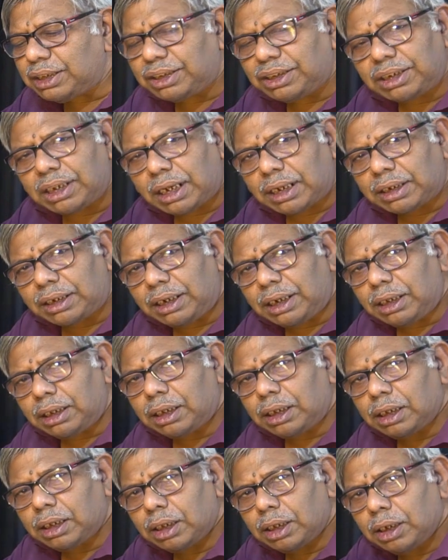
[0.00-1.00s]
technique
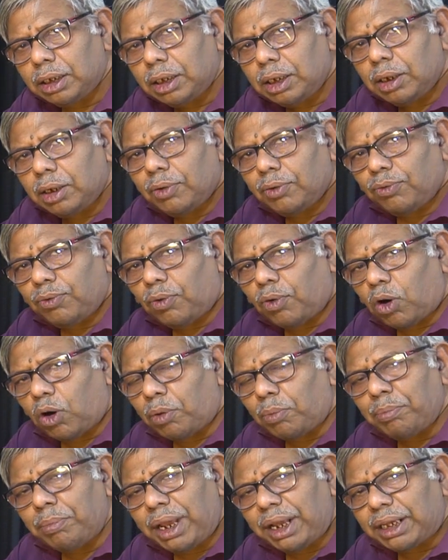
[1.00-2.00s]
for
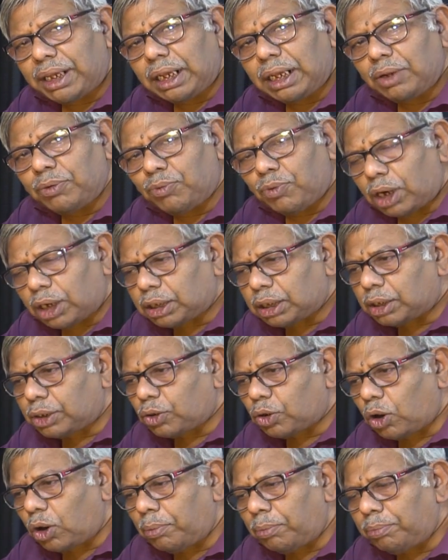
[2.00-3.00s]
making water
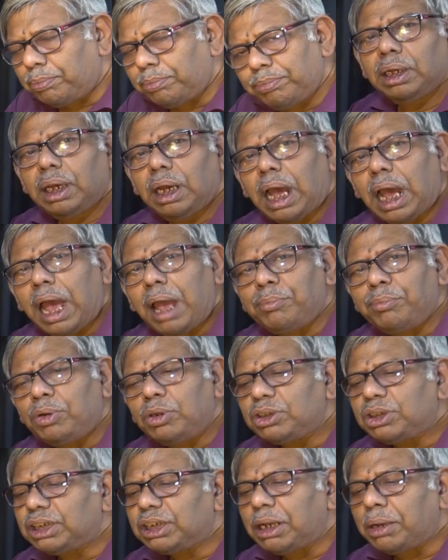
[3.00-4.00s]
drop. I'm
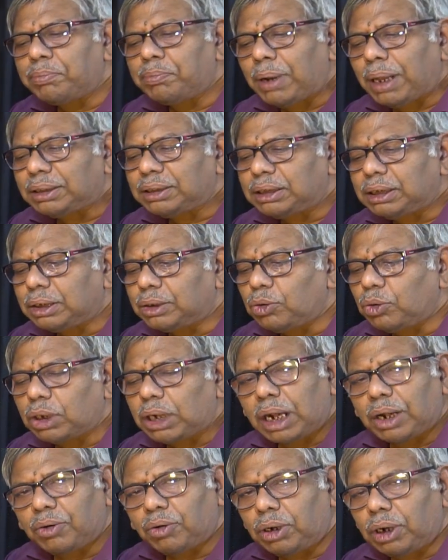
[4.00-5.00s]
using a plastic
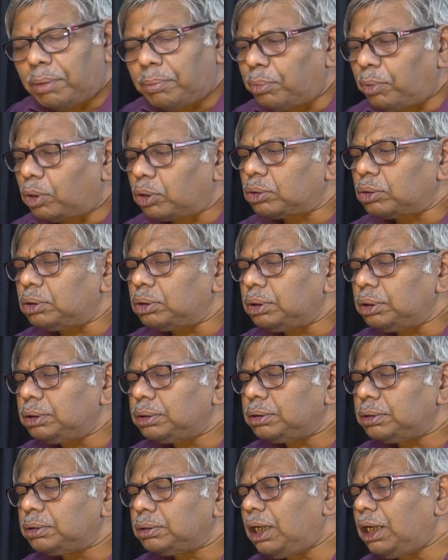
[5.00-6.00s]
Coca-Cola bottle.
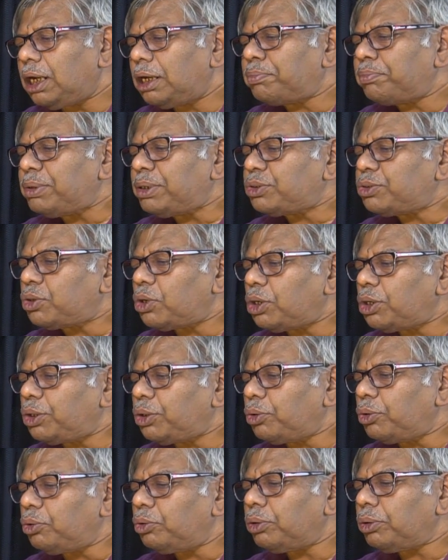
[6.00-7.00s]
Let me show
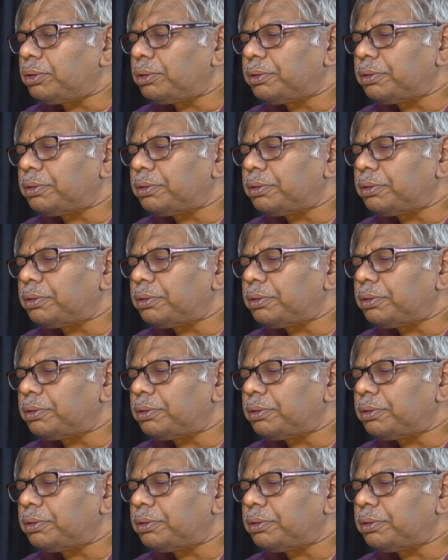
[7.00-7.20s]
you.